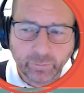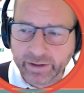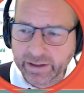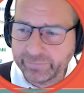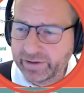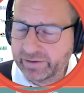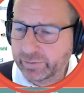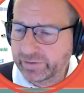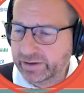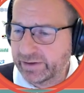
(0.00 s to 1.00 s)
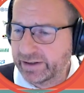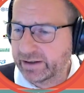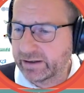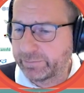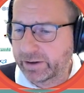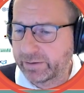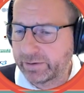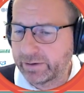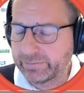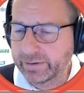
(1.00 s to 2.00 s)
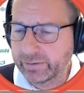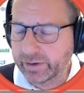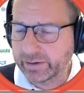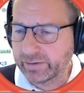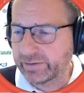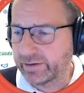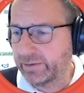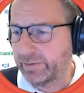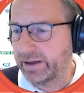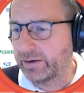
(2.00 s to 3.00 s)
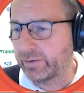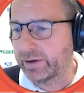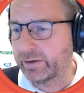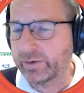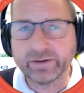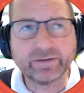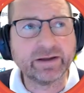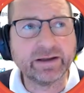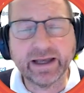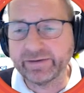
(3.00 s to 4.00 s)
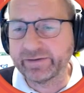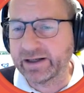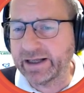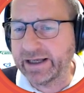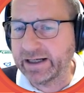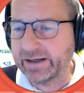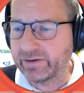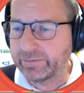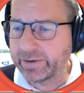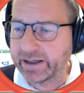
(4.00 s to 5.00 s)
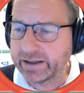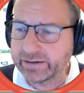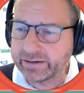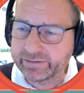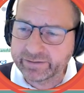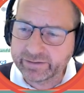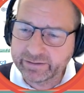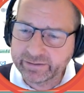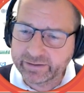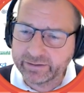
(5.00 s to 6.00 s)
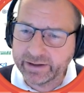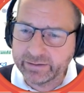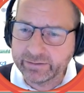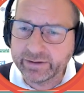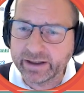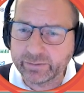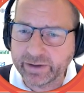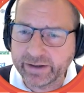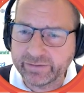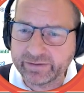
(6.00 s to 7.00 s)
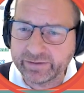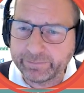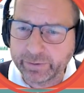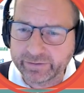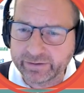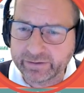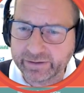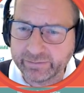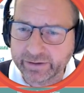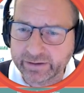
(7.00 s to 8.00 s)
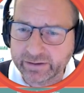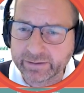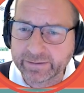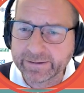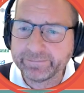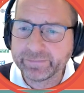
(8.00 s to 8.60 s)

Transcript: What if this was a critical problem? What is the SLA level behind this? So in Nodinite, we have this repository model.